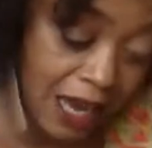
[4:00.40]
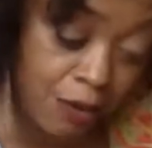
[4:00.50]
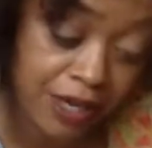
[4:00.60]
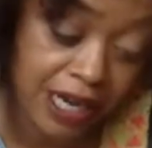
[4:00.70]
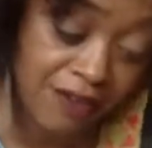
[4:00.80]
I
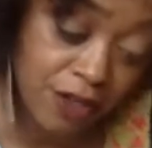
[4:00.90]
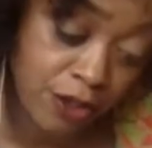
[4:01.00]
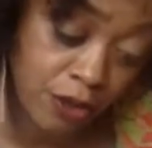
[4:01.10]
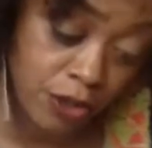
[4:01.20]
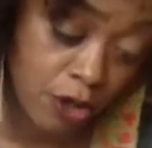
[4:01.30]
would never
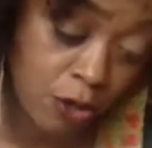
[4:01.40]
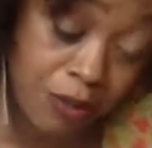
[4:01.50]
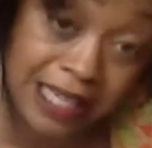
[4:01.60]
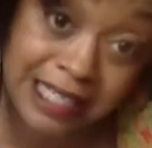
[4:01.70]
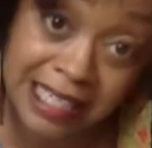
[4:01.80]
use Old
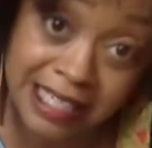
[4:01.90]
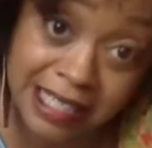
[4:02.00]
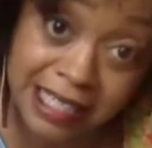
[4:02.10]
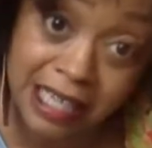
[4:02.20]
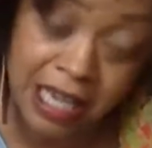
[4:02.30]
Bay
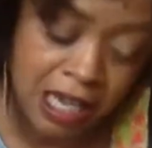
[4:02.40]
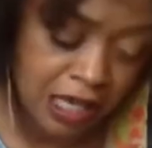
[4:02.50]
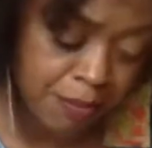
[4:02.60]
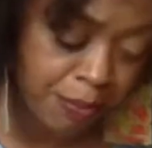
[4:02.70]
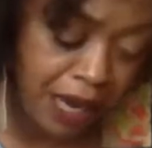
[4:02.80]
seasoning.
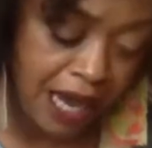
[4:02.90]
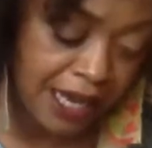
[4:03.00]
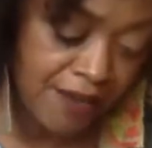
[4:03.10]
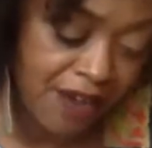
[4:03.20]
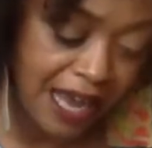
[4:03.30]
But
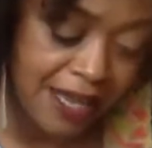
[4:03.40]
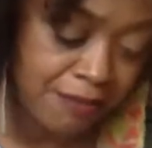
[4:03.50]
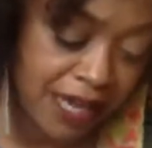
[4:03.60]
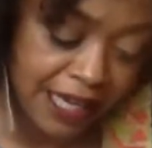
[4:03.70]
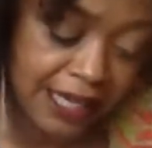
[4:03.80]
if I am
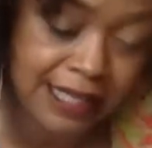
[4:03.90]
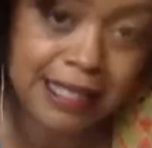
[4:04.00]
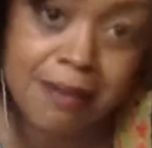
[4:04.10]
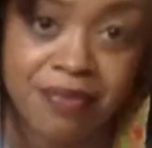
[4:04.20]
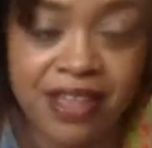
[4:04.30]
making
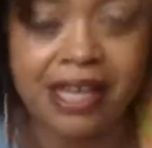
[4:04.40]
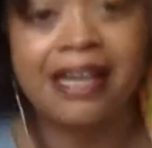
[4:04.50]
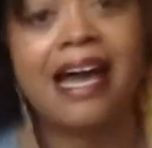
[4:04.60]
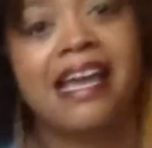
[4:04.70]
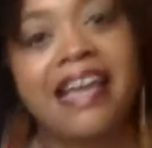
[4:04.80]
something
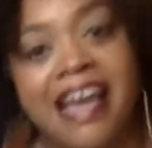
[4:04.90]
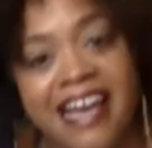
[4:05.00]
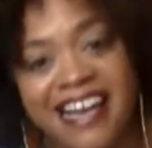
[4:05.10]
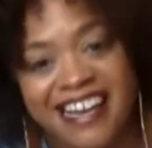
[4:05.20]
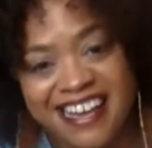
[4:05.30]
like
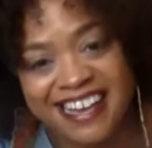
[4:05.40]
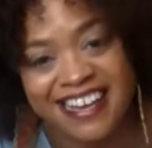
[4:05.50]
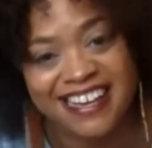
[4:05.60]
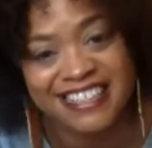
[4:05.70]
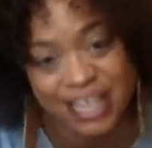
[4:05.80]

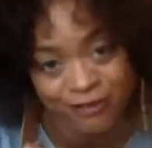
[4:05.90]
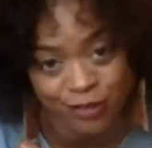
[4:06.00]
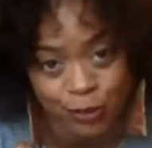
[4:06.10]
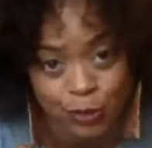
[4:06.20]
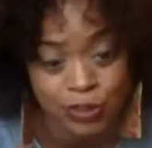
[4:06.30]
a
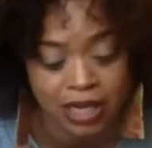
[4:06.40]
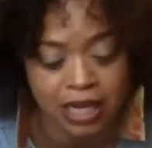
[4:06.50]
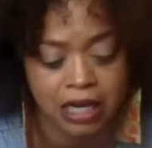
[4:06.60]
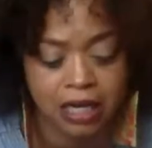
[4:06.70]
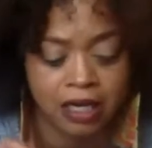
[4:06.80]
seafood
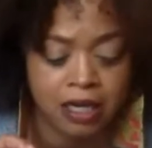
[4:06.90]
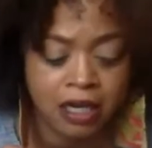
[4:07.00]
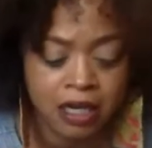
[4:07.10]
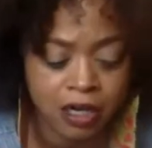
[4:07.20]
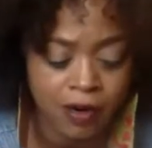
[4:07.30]

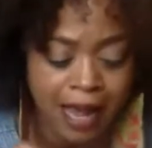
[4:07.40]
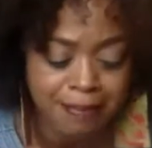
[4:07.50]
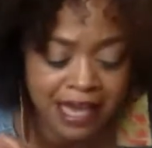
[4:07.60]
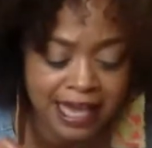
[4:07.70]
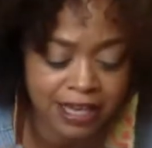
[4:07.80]
crab
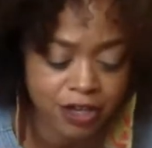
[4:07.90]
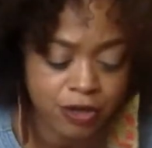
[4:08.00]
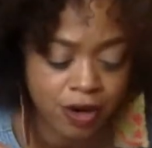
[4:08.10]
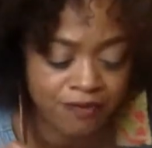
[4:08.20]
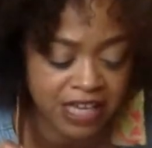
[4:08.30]
cake, you
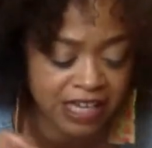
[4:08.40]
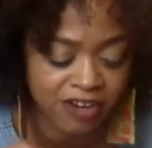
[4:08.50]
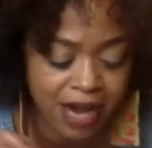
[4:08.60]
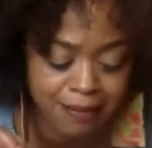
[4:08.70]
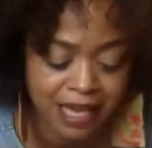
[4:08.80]
know, a vegan
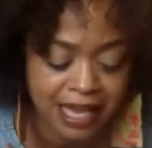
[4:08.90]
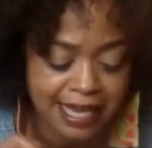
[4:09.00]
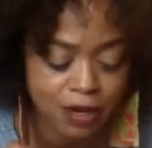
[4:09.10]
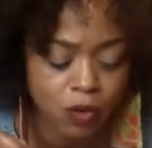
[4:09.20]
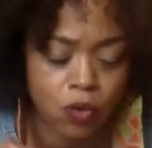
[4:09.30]
crab
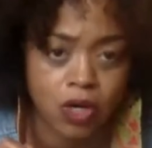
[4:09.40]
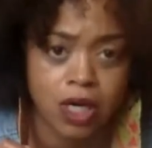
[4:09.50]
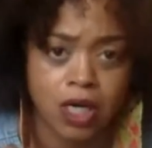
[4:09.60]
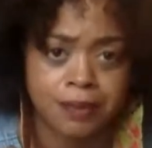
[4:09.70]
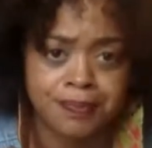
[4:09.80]
cake,
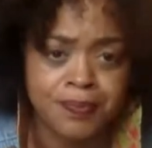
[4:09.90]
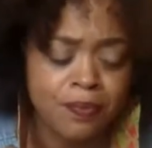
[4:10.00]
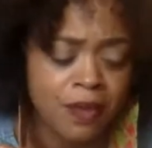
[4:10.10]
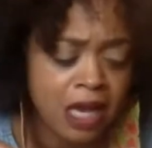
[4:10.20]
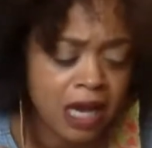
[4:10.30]
or
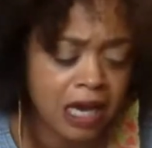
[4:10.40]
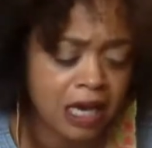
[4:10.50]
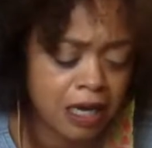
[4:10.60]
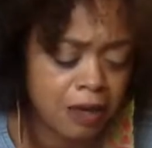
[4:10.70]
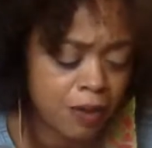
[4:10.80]

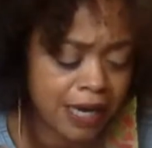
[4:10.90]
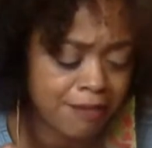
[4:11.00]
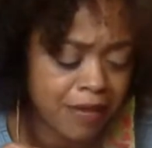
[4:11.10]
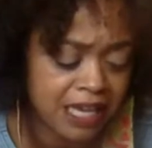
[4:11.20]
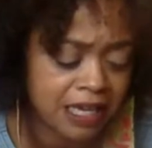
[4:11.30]
when I
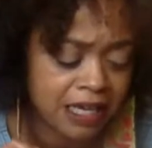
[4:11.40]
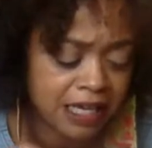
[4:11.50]
make